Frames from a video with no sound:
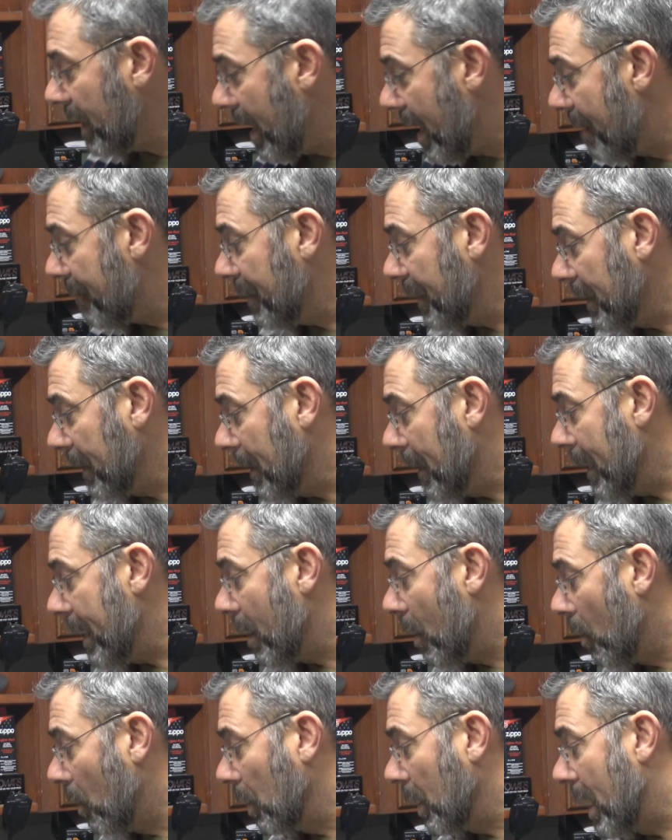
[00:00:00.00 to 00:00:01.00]
having a
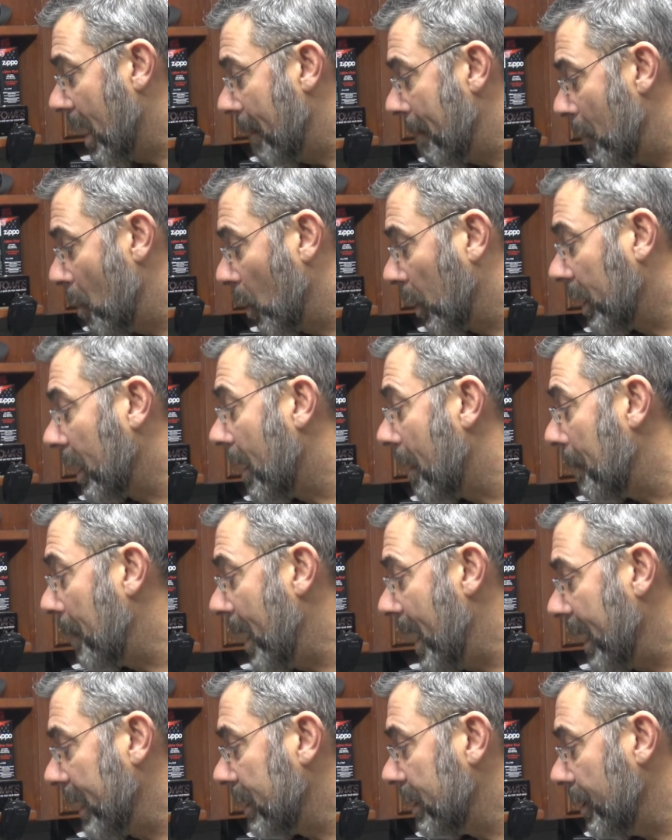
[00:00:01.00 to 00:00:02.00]
whole lot more
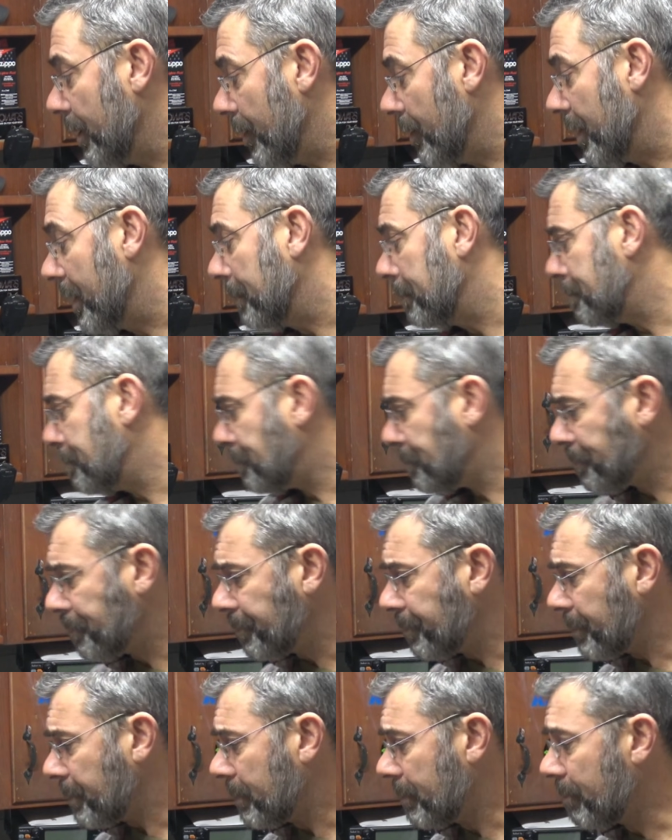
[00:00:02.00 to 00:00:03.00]
compact unit.
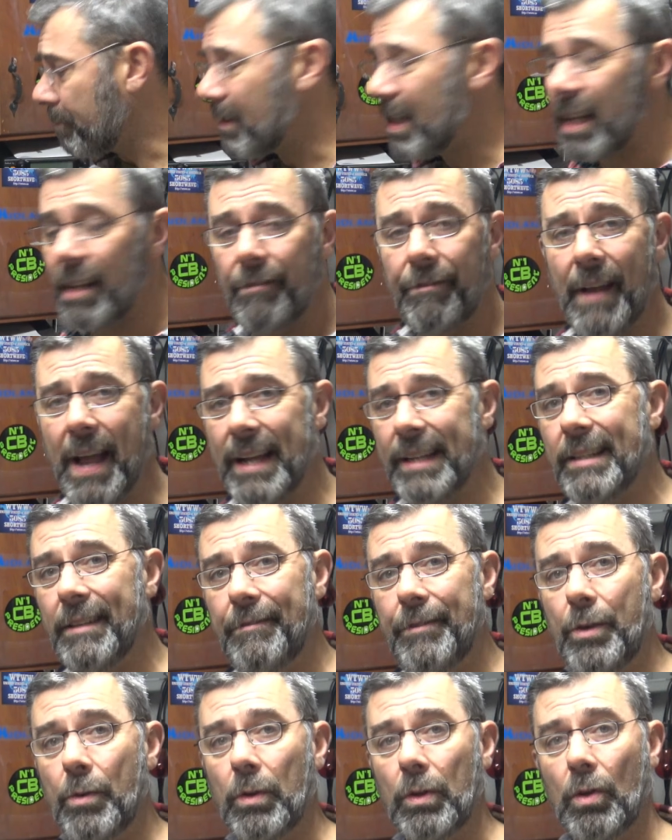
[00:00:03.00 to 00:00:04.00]
In fact,
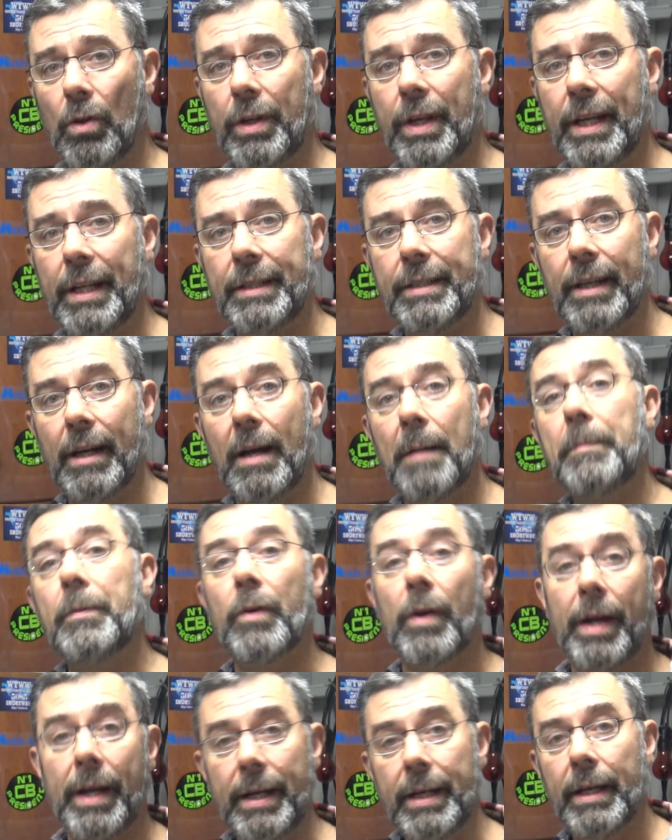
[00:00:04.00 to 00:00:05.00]
if you were looking to
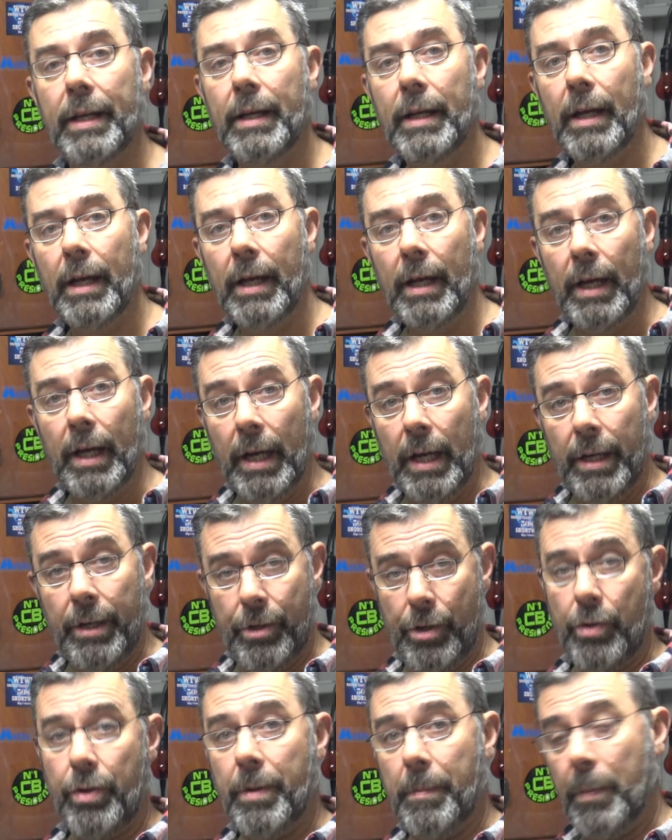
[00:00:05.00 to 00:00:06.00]
upgrade,
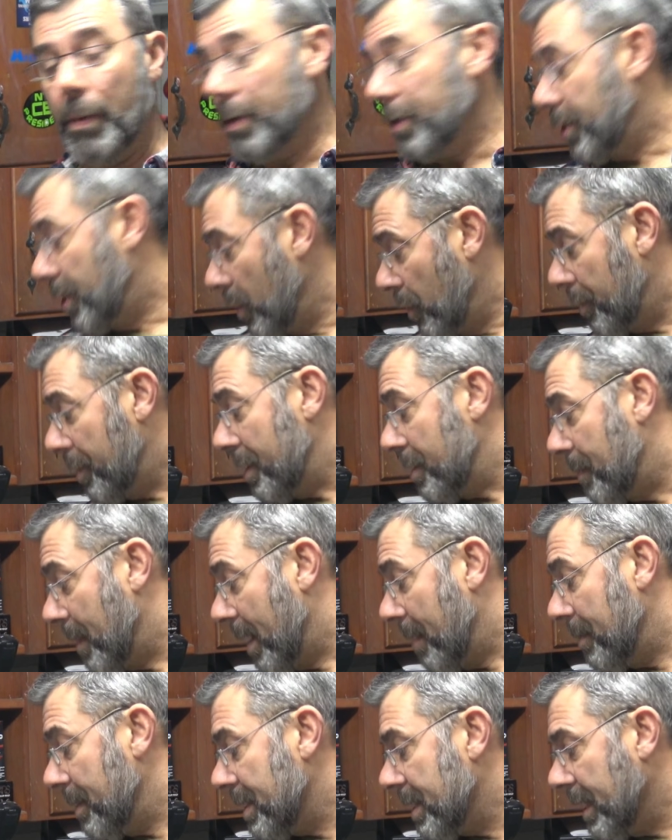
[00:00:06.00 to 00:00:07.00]
you could put two of these
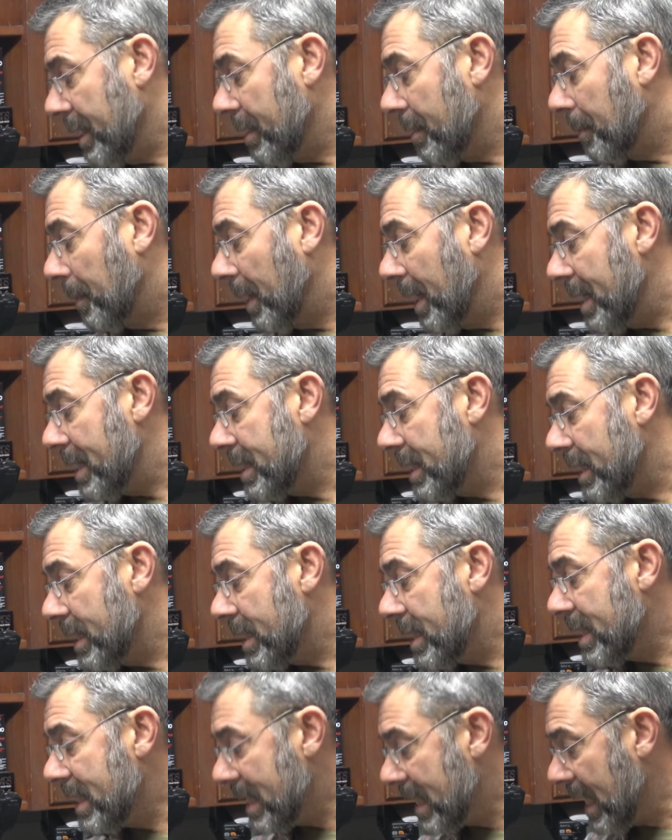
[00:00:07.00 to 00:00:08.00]
babies in the place that
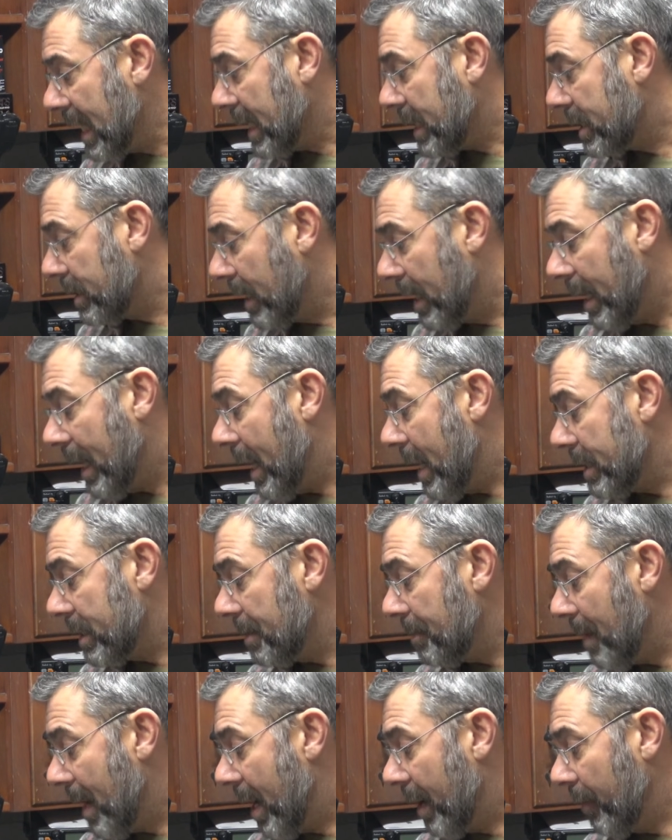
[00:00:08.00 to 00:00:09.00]
six lead
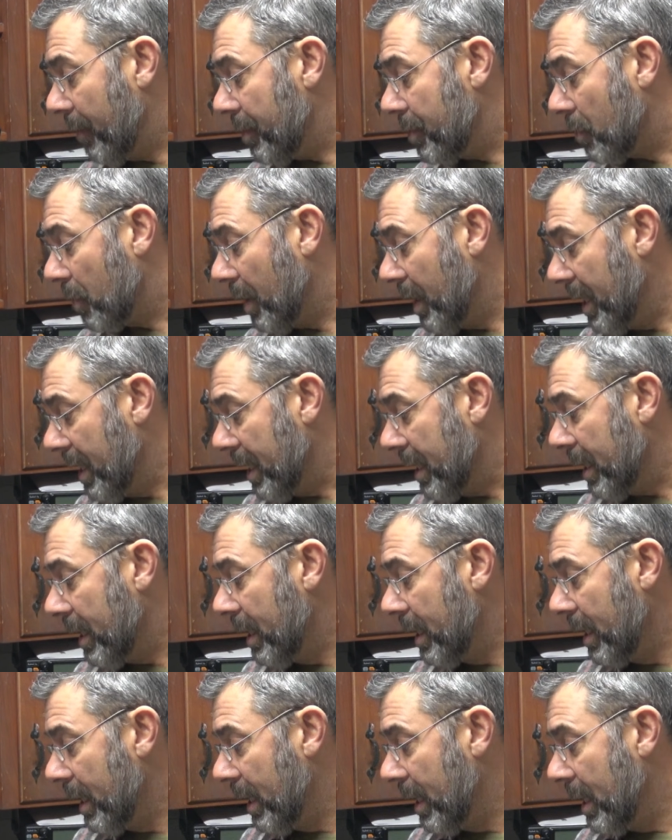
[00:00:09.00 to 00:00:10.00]
acid batteries were in,
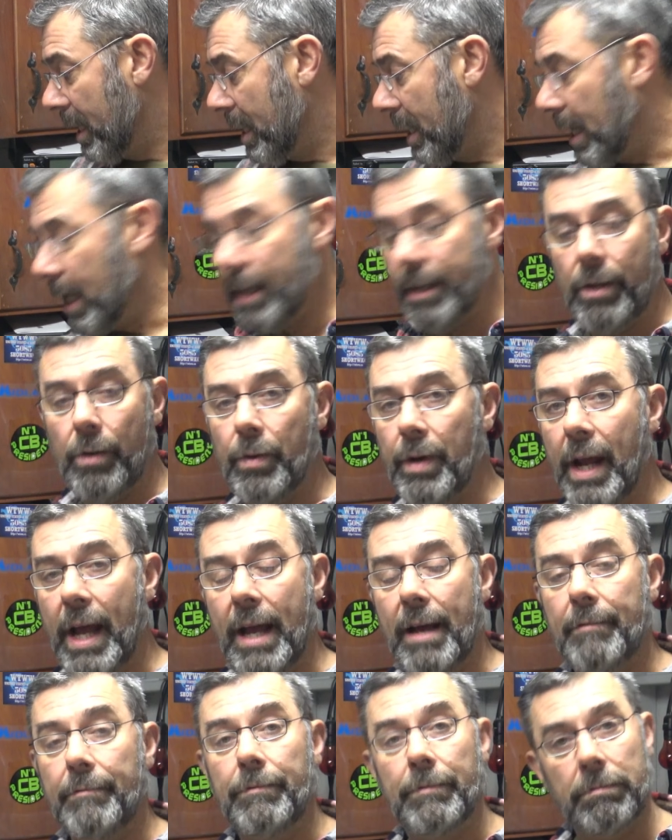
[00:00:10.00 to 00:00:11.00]
and you would
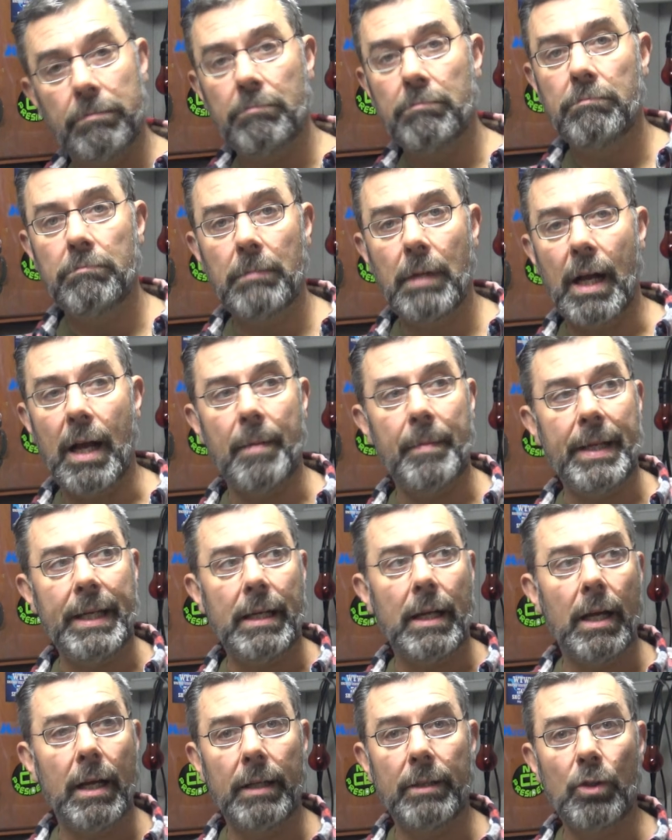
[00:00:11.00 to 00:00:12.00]
have, I
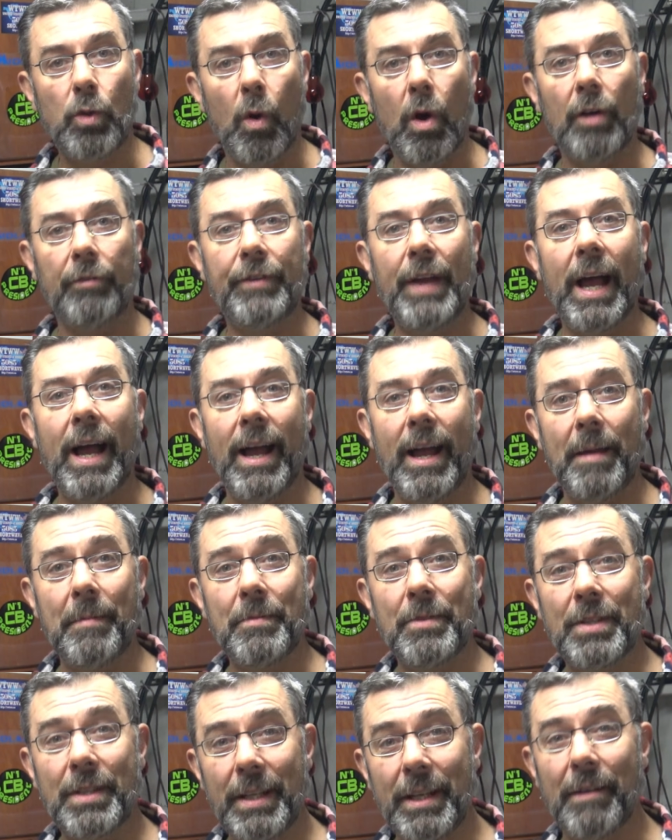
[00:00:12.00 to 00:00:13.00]
mean, 12
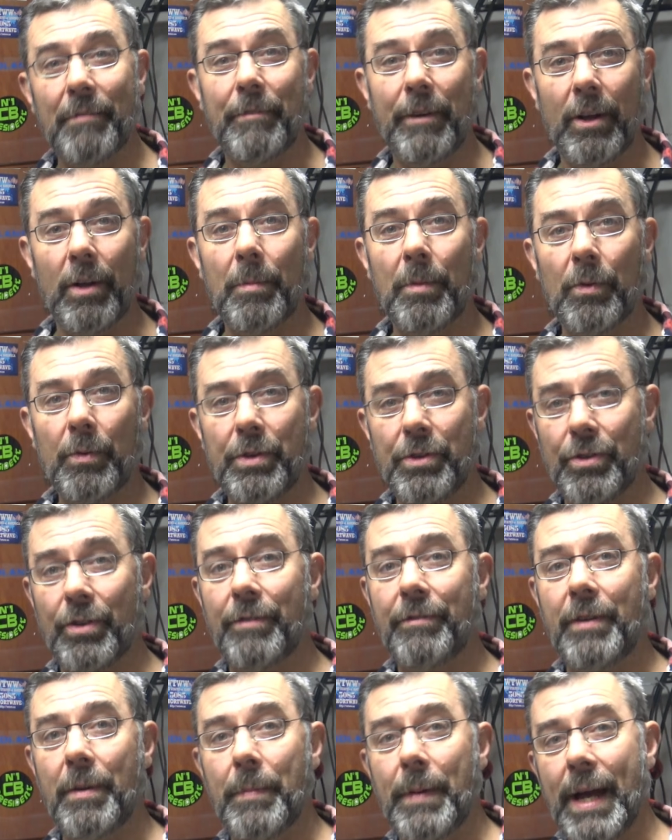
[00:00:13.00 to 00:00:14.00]
times the available
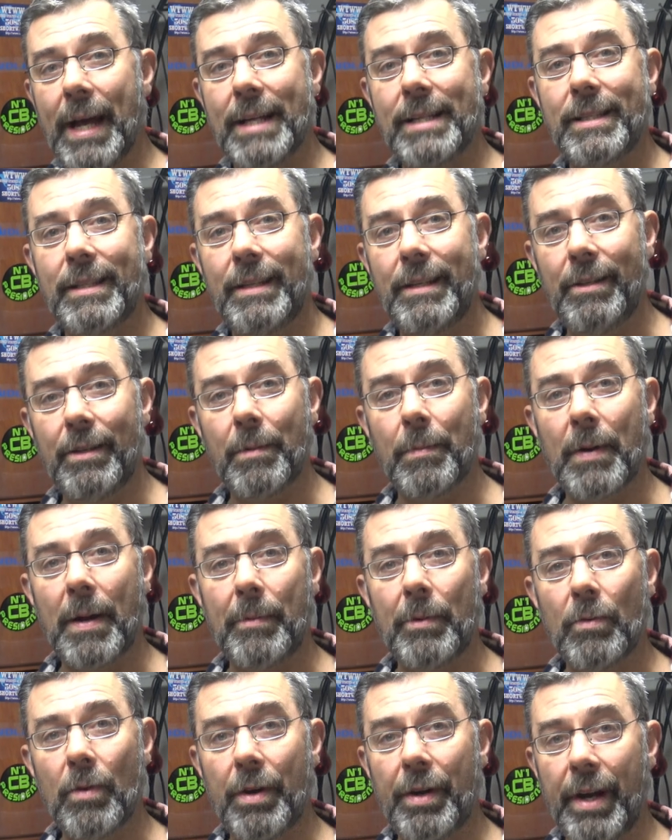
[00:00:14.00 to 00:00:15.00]
reserve capacity. You could
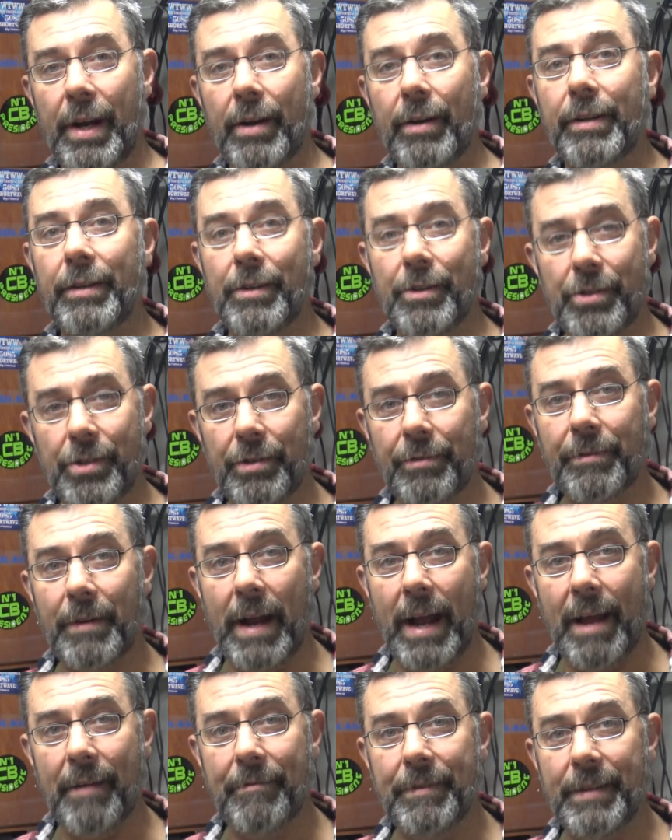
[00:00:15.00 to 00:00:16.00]
probably run an air conditioner for
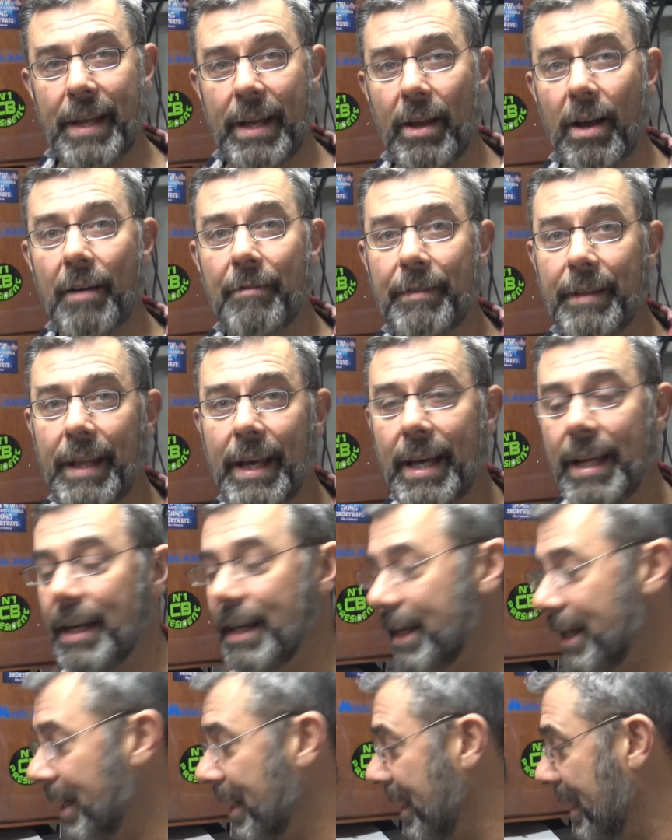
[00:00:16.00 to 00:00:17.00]
half a day off of that
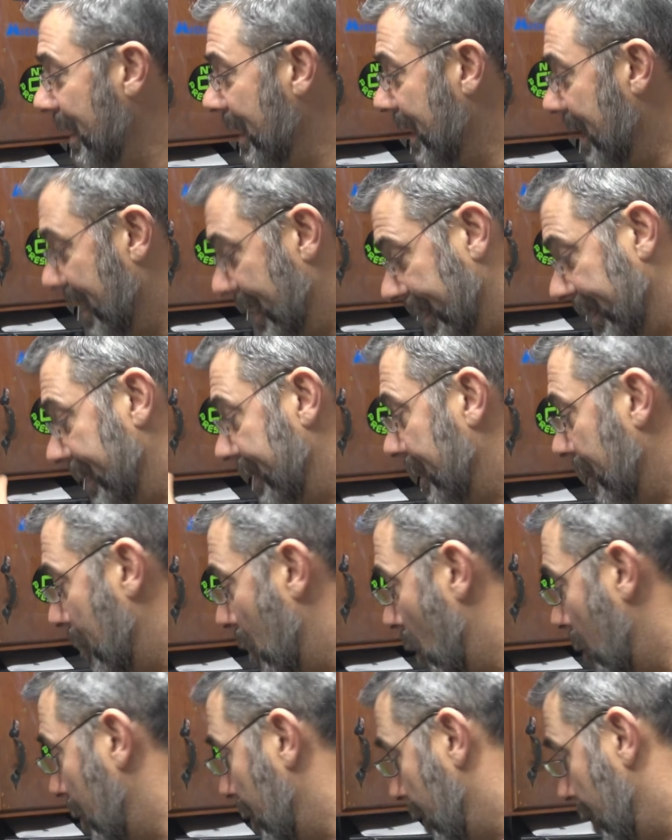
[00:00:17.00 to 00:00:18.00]
at least a
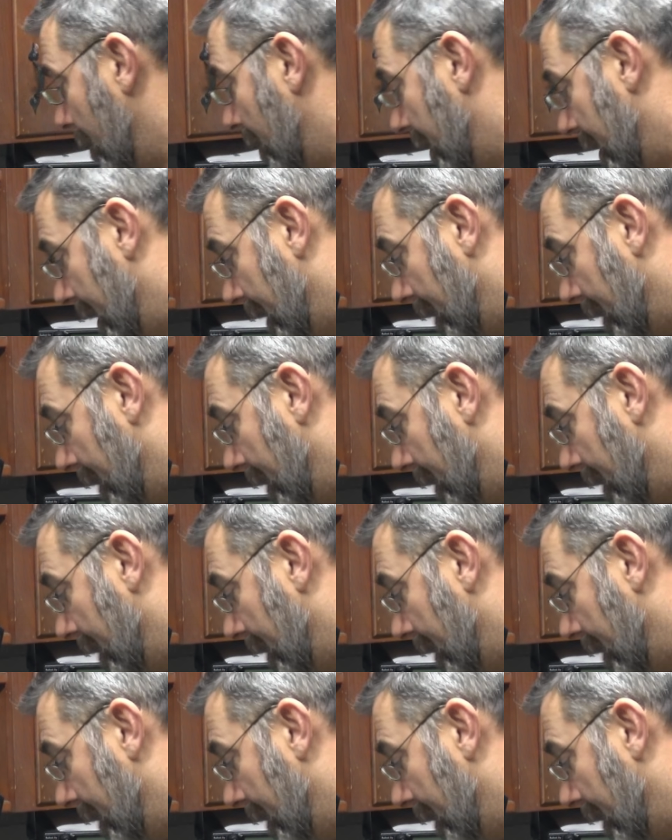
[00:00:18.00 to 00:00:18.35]
mobile unit